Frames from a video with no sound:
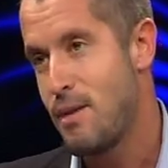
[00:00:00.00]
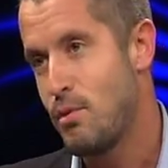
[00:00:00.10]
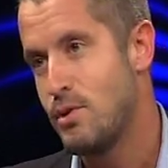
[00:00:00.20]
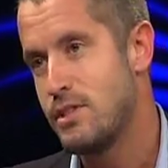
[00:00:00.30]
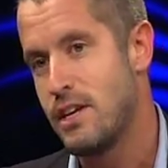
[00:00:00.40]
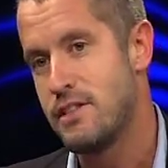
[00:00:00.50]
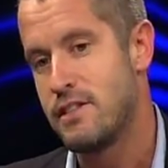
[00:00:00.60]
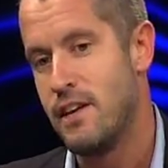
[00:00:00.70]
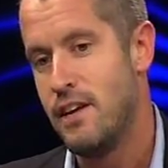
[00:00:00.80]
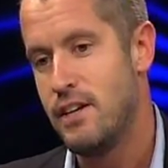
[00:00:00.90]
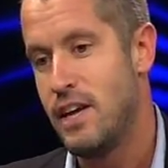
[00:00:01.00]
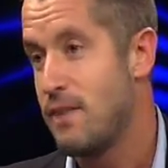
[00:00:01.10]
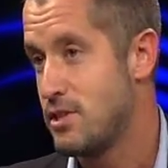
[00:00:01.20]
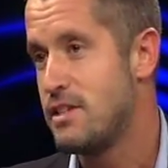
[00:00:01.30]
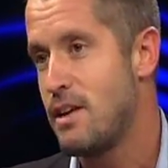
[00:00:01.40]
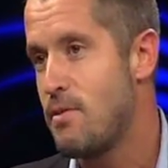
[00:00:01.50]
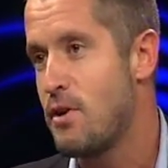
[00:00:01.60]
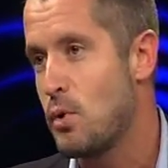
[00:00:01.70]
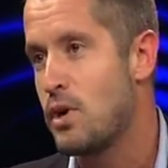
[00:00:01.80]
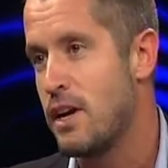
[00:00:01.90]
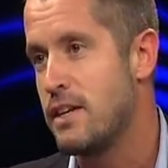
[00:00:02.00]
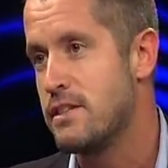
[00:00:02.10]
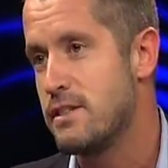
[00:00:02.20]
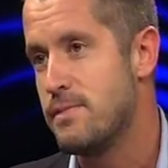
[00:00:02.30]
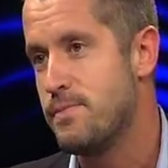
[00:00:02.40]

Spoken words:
process, you have to stay very organized.